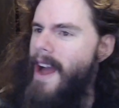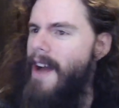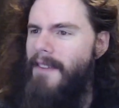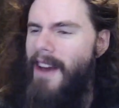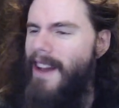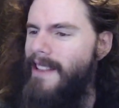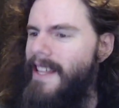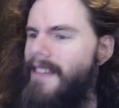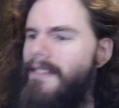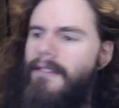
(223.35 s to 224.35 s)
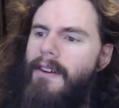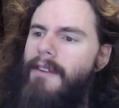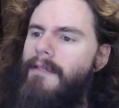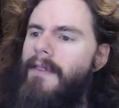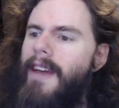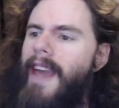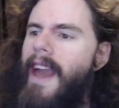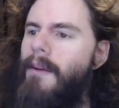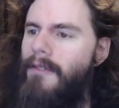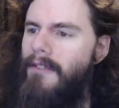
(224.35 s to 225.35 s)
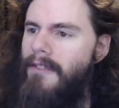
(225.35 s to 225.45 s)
I've got a list of accounts